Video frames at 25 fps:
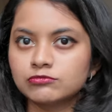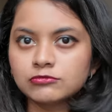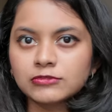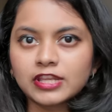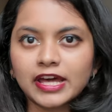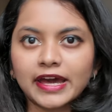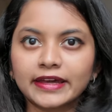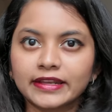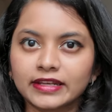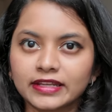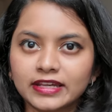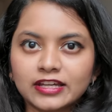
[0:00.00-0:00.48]

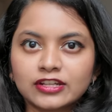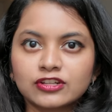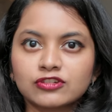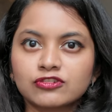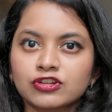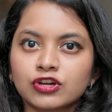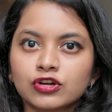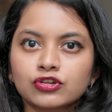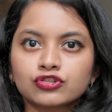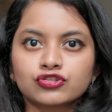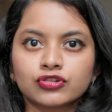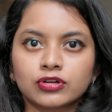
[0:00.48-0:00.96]
diary
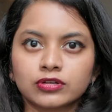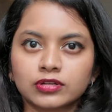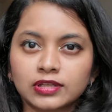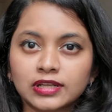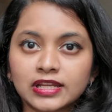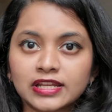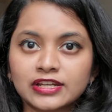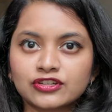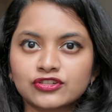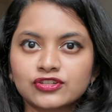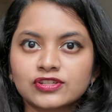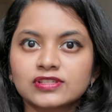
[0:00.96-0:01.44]
entry or journal
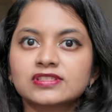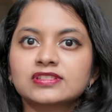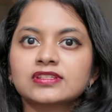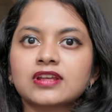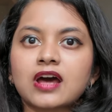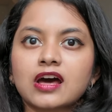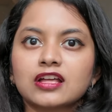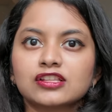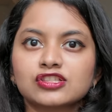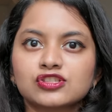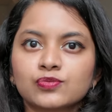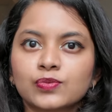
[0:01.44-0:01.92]
entry
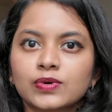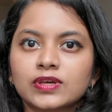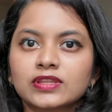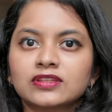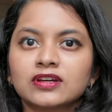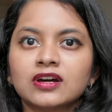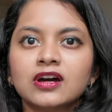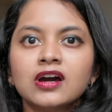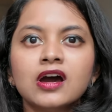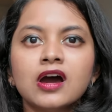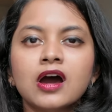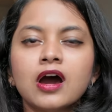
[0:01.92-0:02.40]
starts with
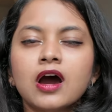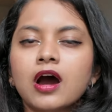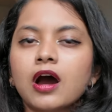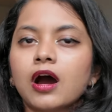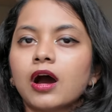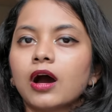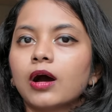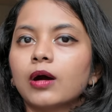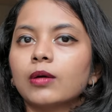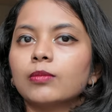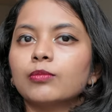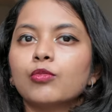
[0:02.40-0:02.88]

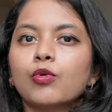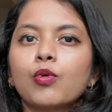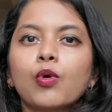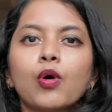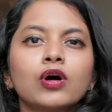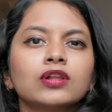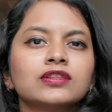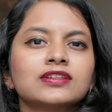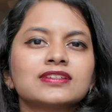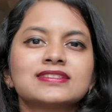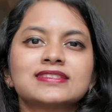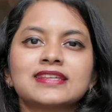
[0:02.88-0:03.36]

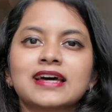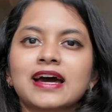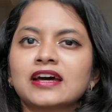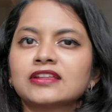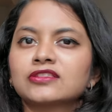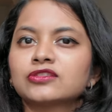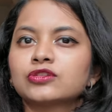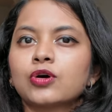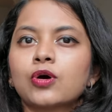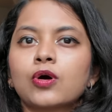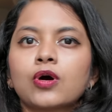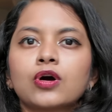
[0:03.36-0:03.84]
all the
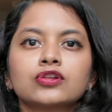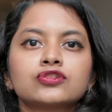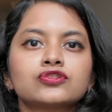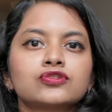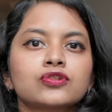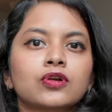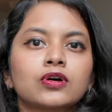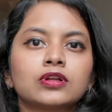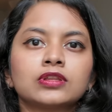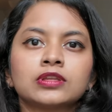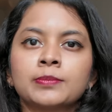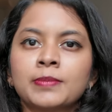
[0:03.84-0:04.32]
sad thoughts
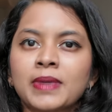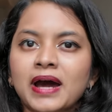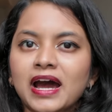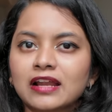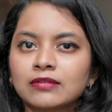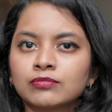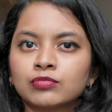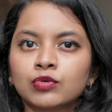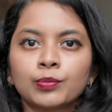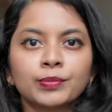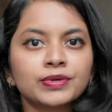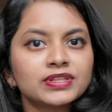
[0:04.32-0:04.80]
or all the
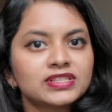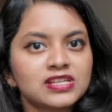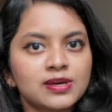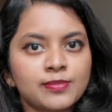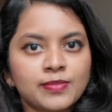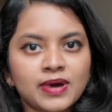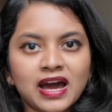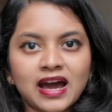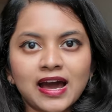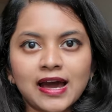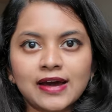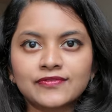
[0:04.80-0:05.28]
bad moments I'm
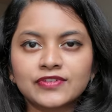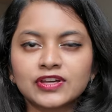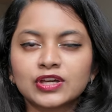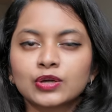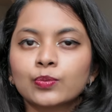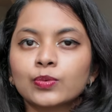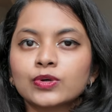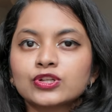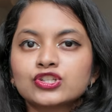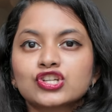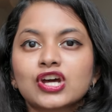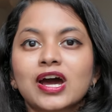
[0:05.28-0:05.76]
having,
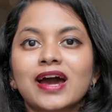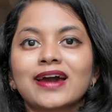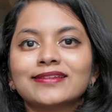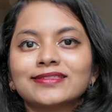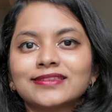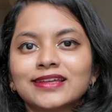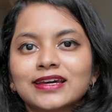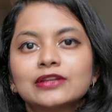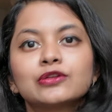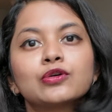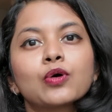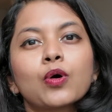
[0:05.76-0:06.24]
which I
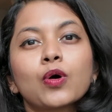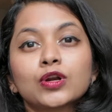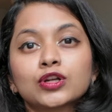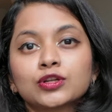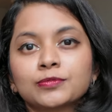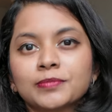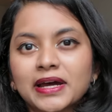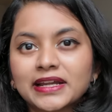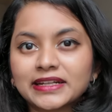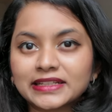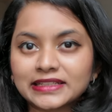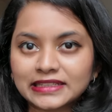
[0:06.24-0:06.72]
then
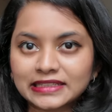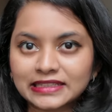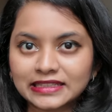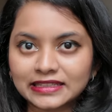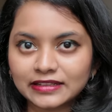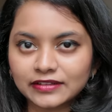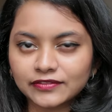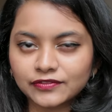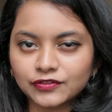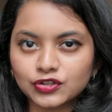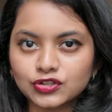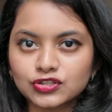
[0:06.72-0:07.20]
automatically
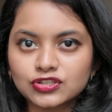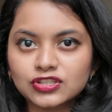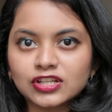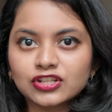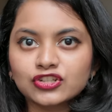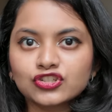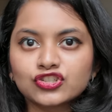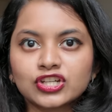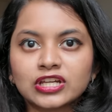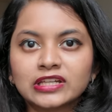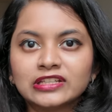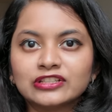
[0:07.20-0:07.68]
reverse
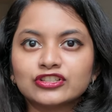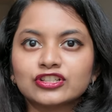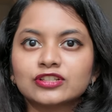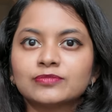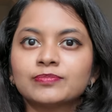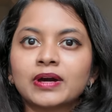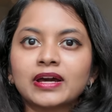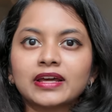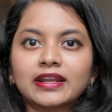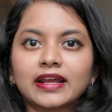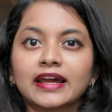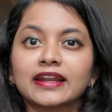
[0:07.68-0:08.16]
and change it
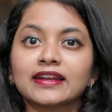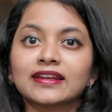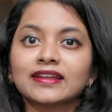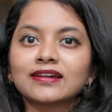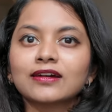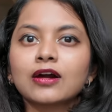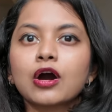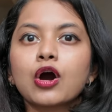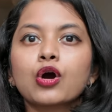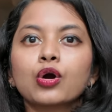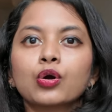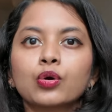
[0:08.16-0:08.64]
by
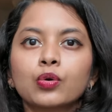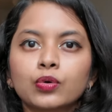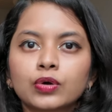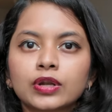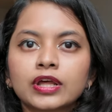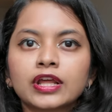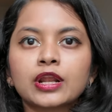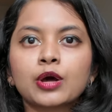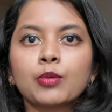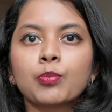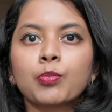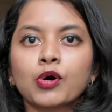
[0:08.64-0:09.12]
writing a good
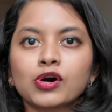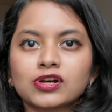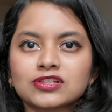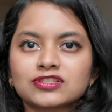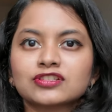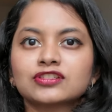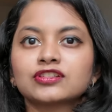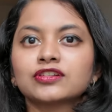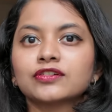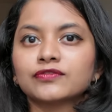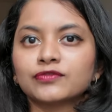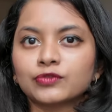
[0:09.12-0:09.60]
and a
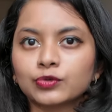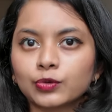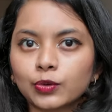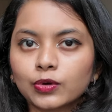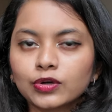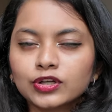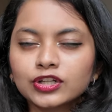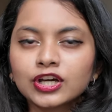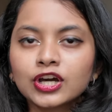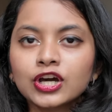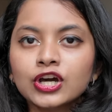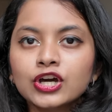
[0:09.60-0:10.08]
positive note.